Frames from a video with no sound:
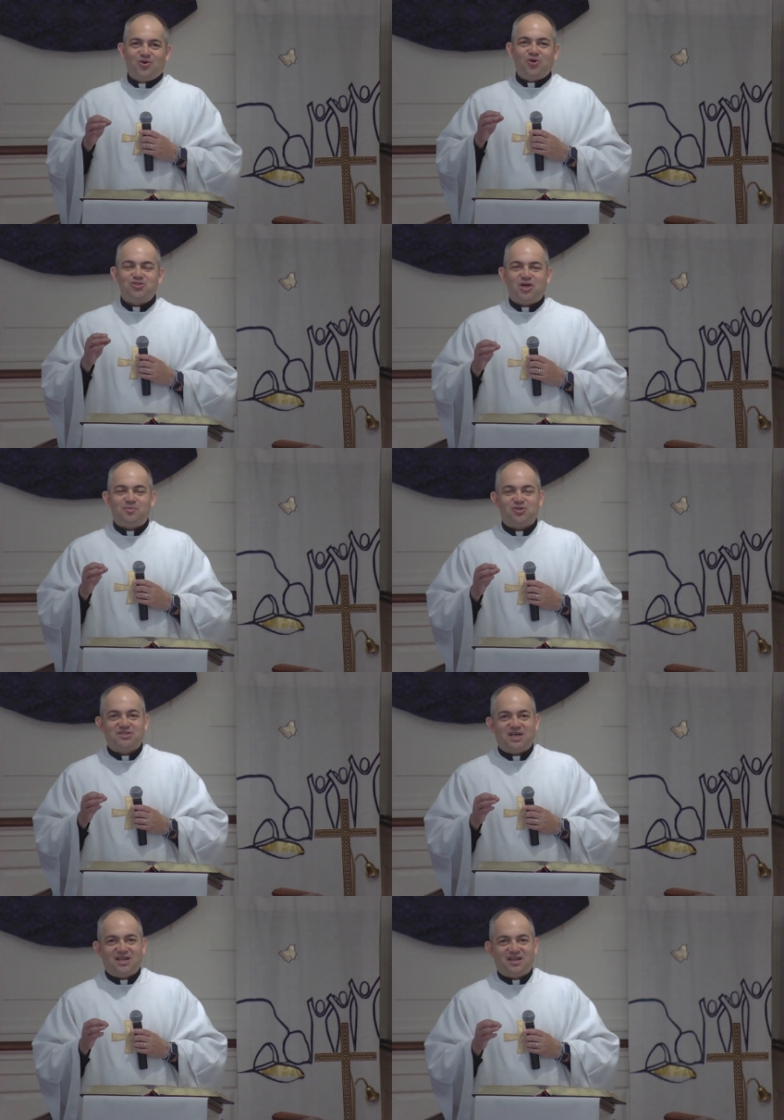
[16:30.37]
Good Shepherd
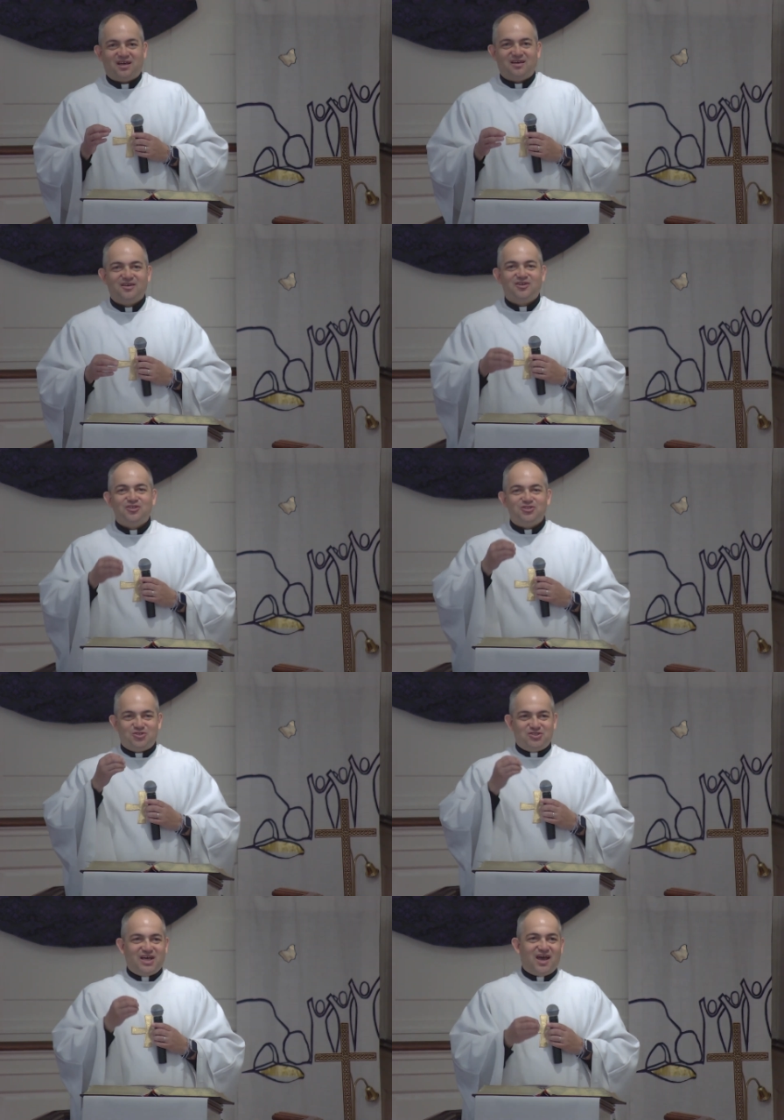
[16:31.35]
Sunday.
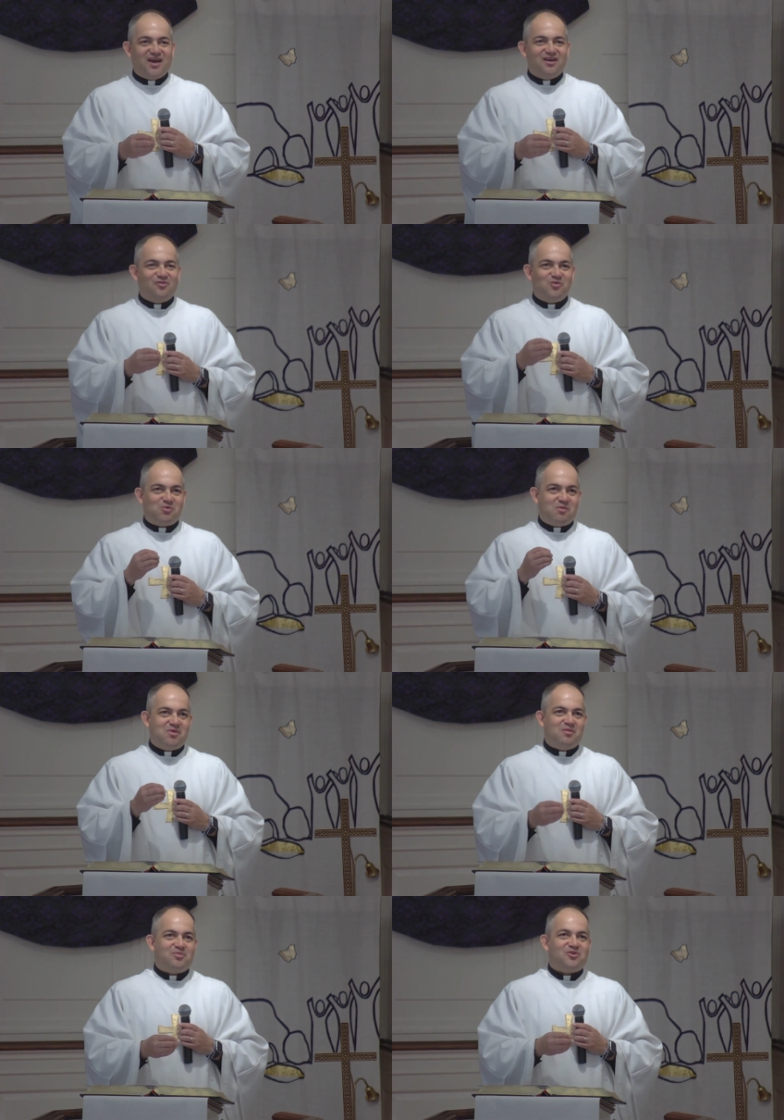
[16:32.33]
Today we
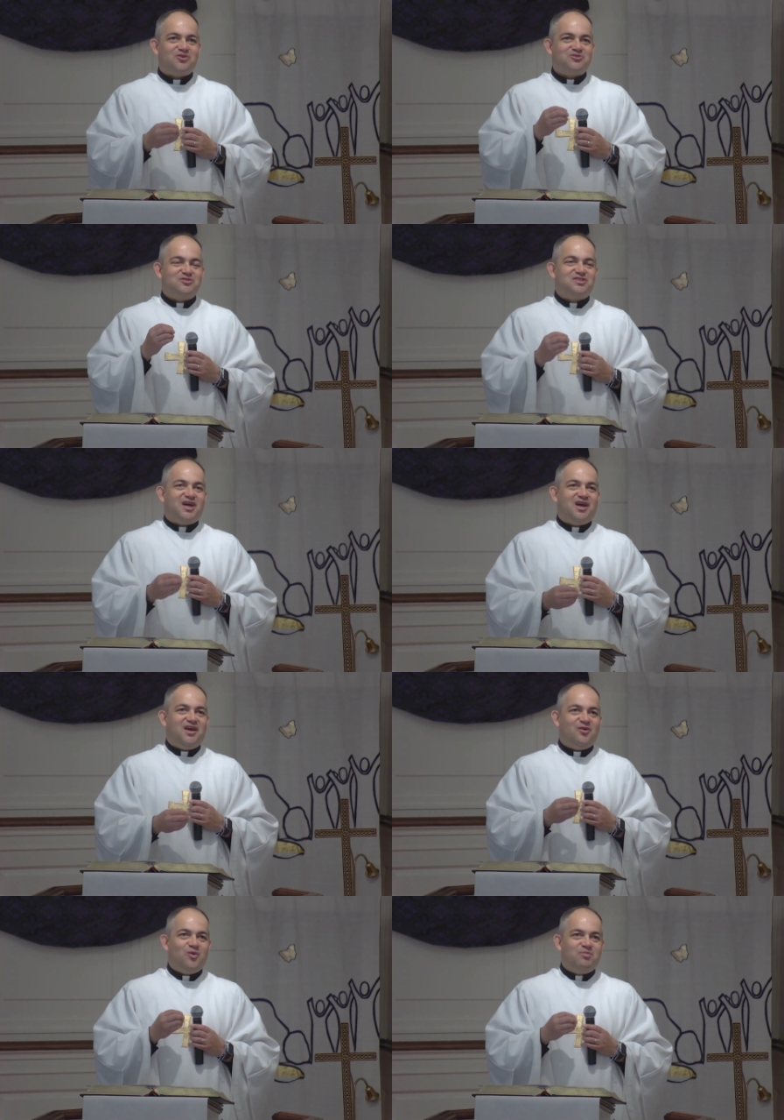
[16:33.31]
remember.
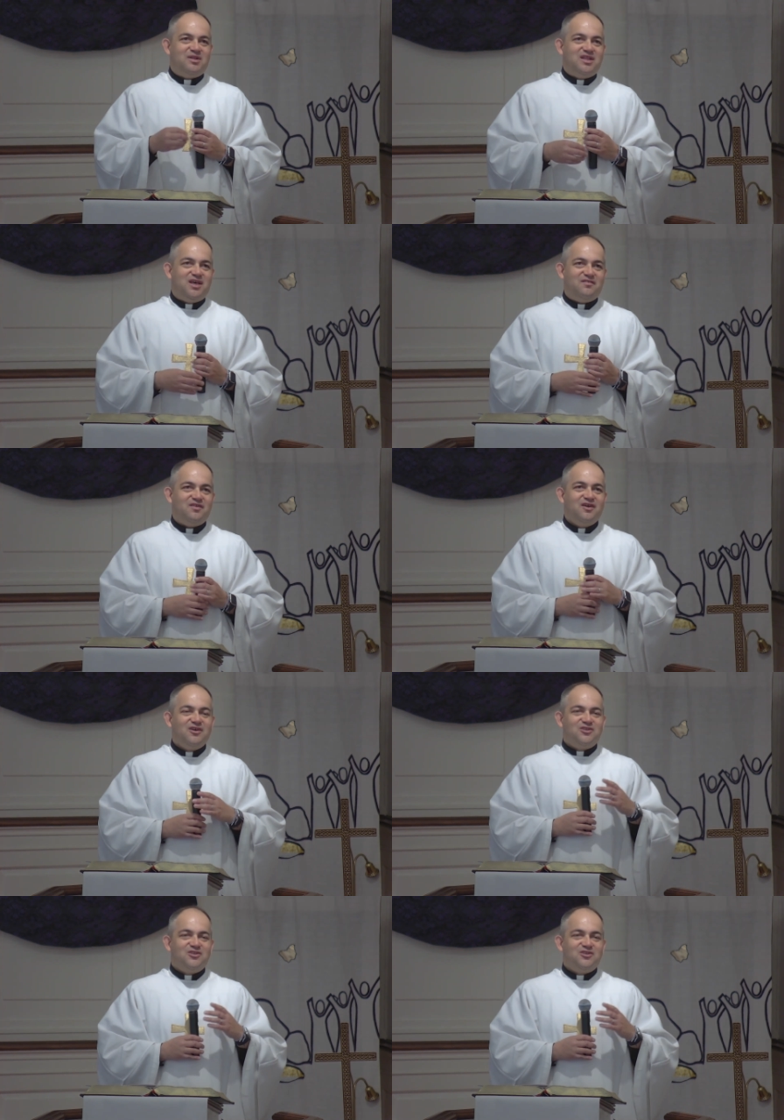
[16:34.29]
Today we believe.